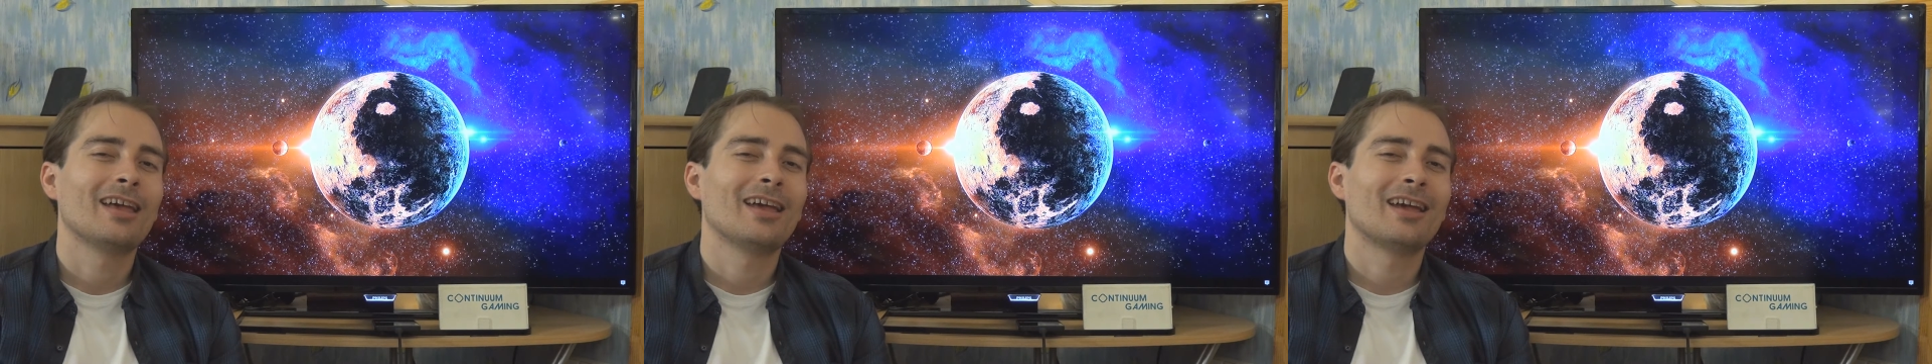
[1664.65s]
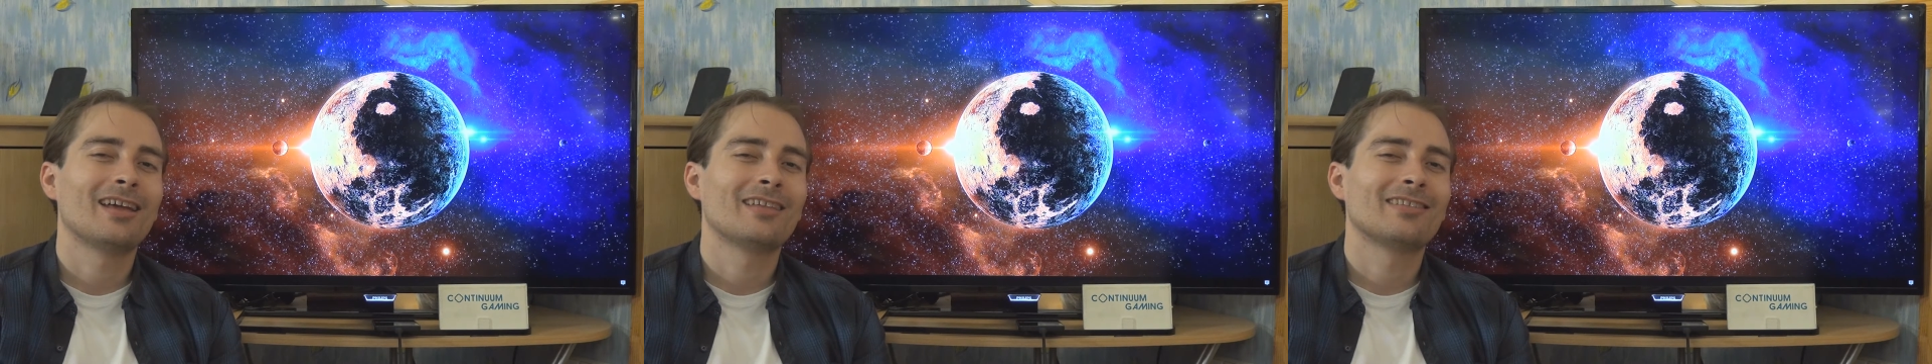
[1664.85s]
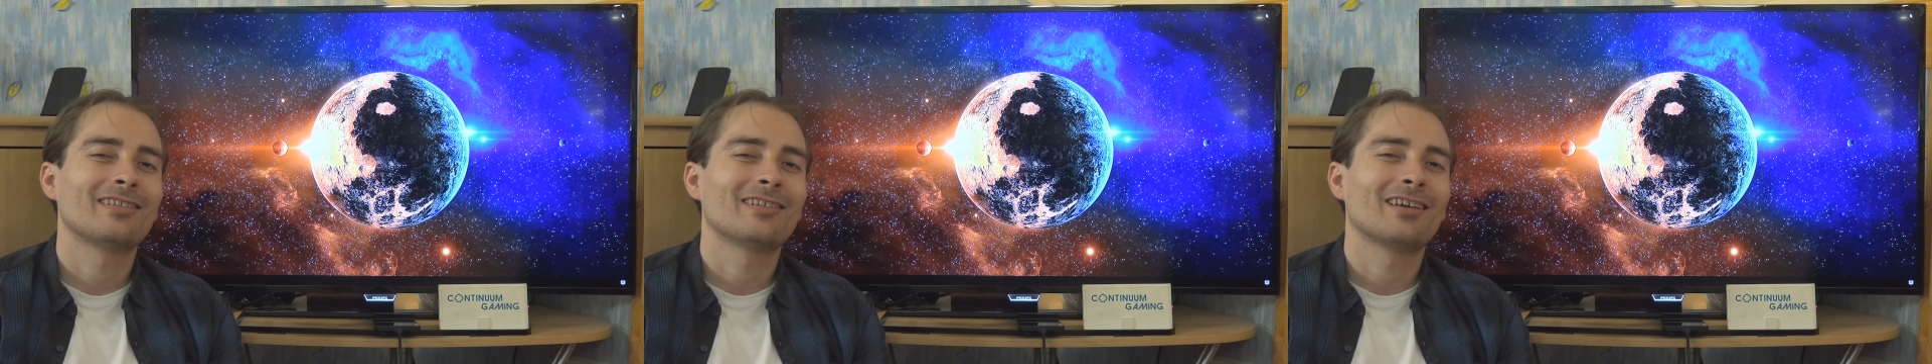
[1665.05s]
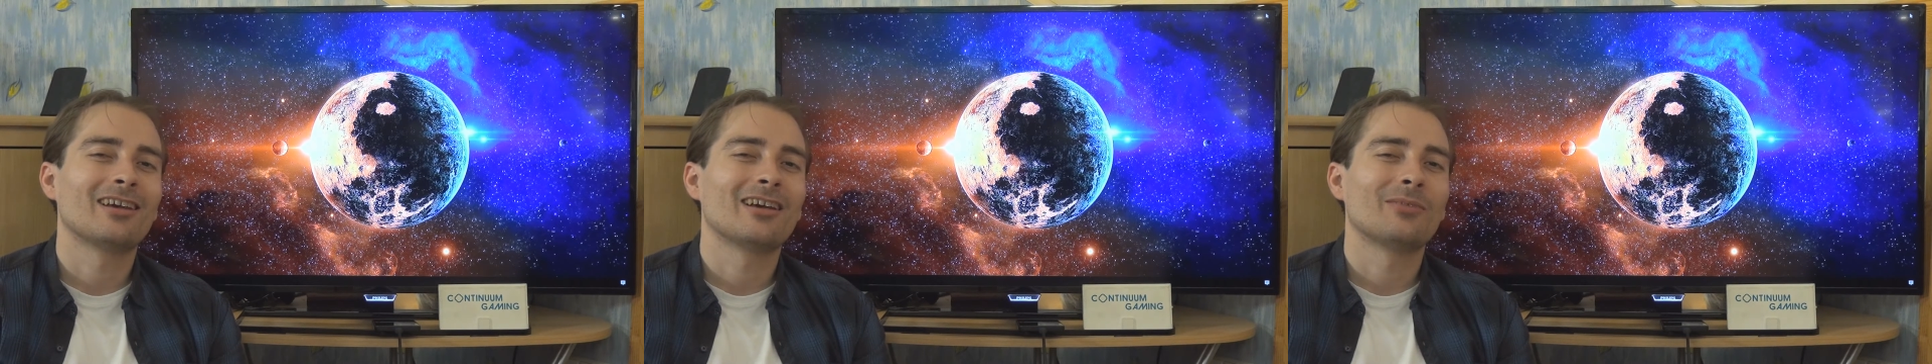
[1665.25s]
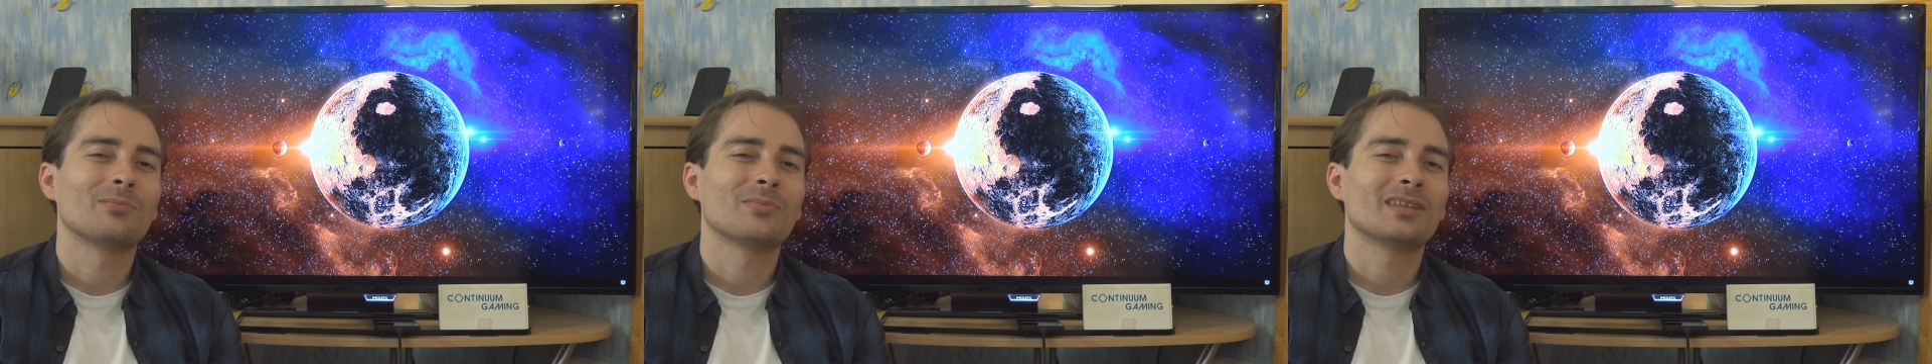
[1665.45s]
And
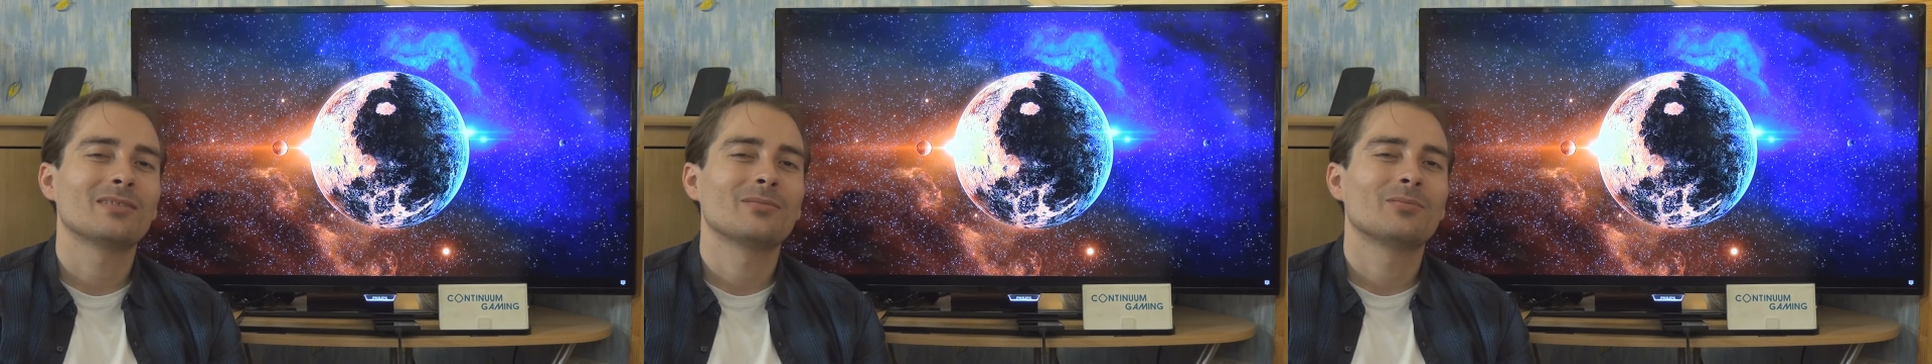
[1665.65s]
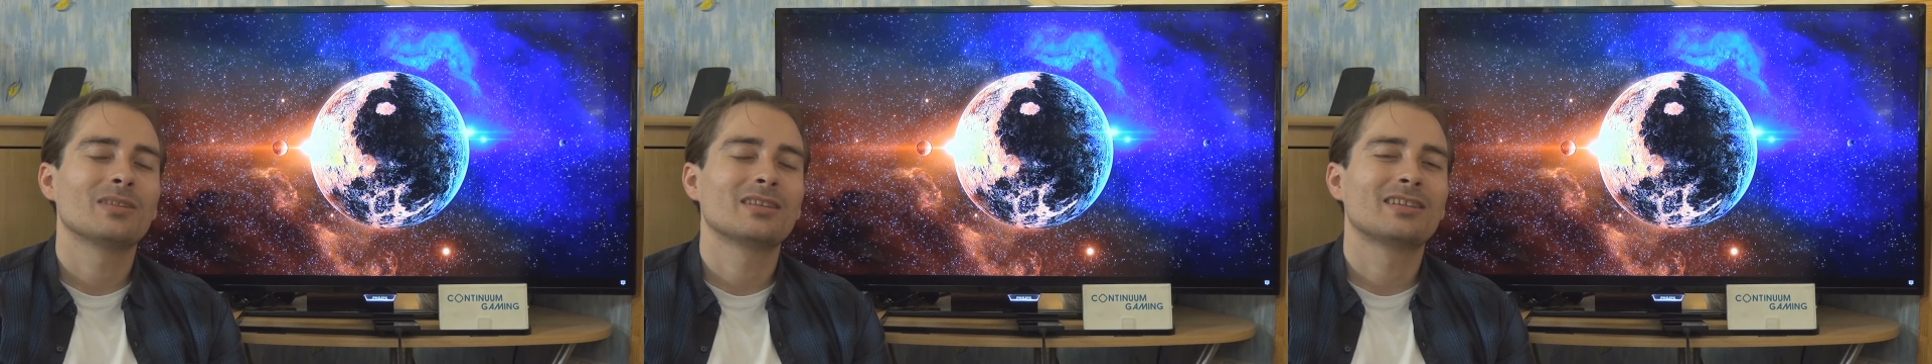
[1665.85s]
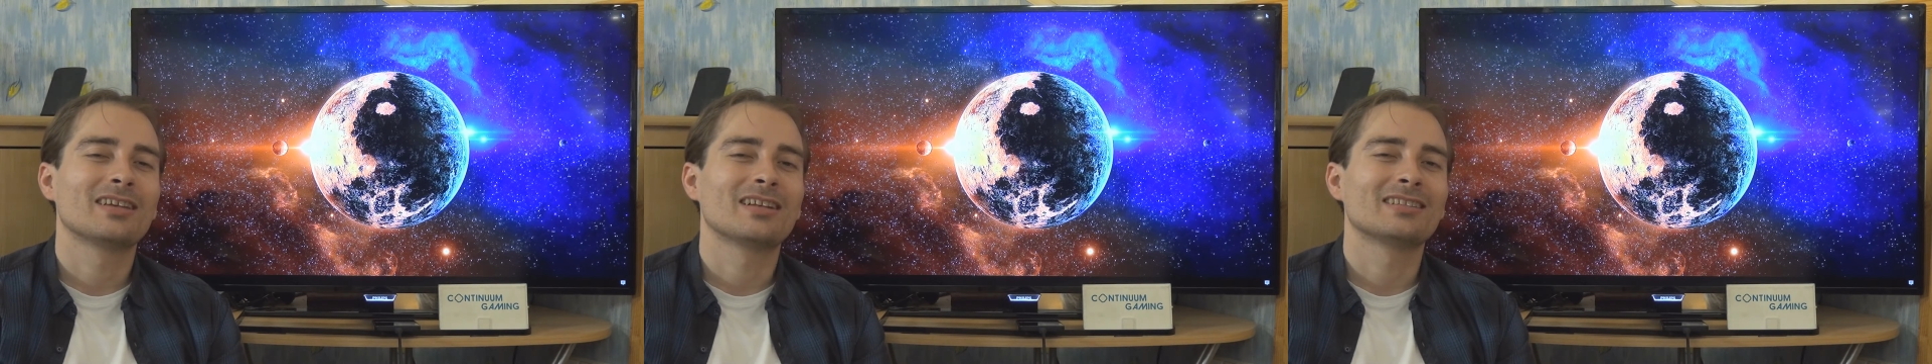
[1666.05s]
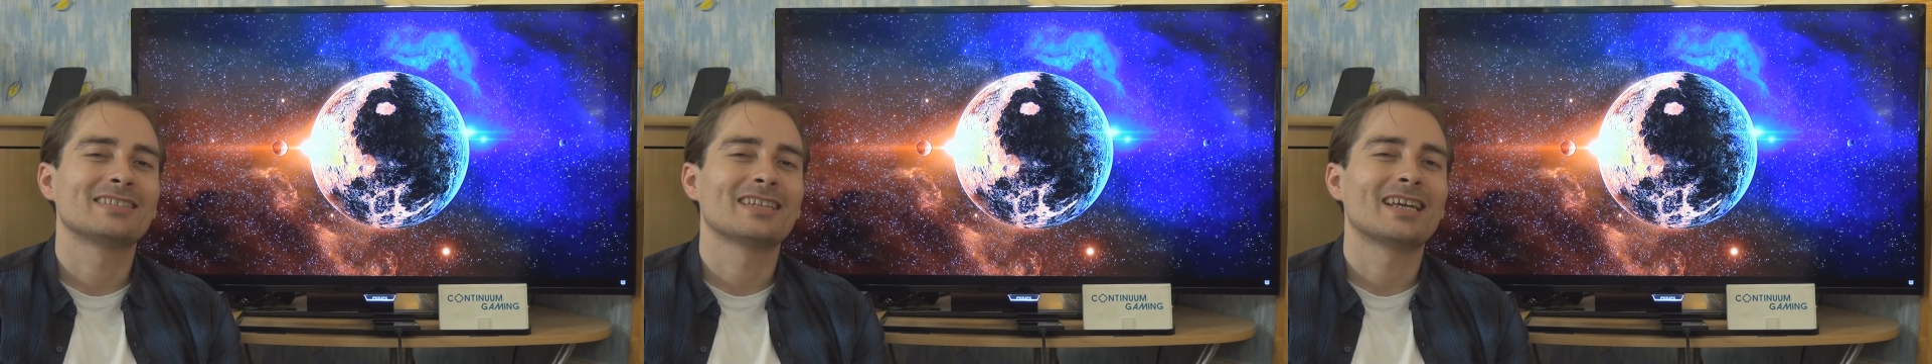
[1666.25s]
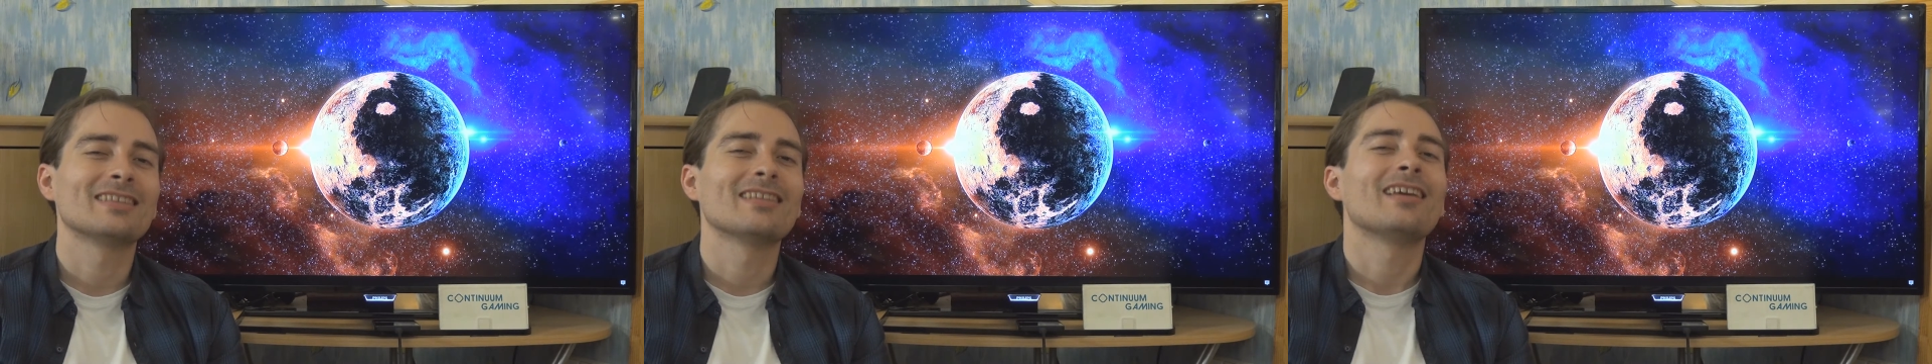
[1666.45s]
till
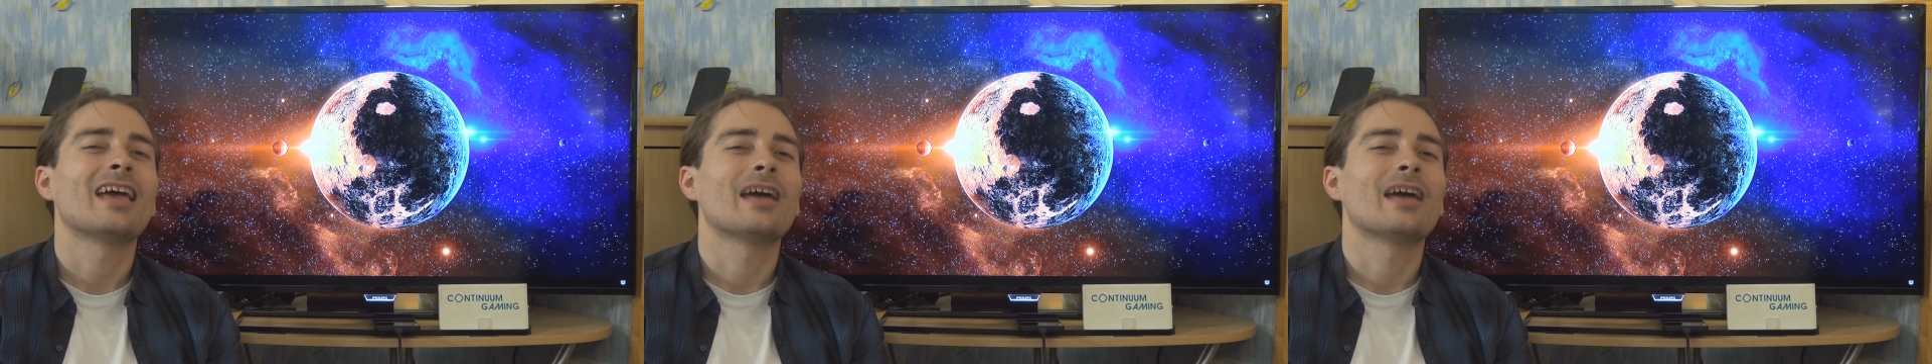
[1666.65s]
then,